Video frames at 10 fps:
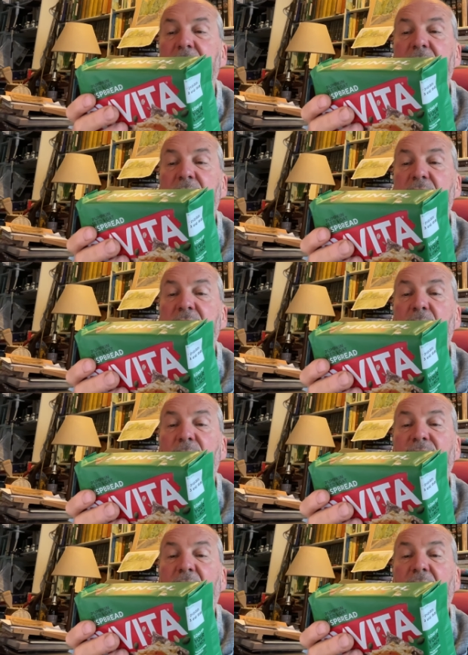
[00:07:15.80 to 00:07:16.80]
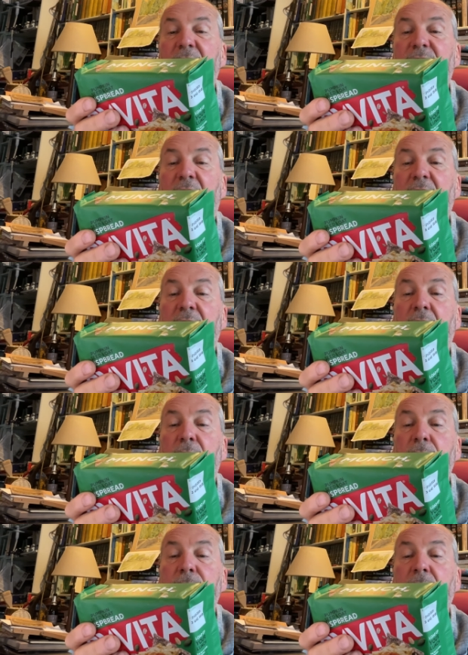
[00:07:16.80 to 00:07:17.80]
So still very, very
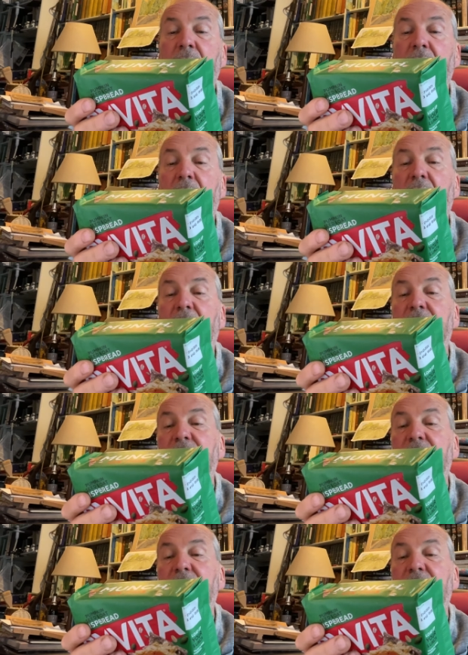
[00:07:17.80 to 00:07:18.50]
low. And the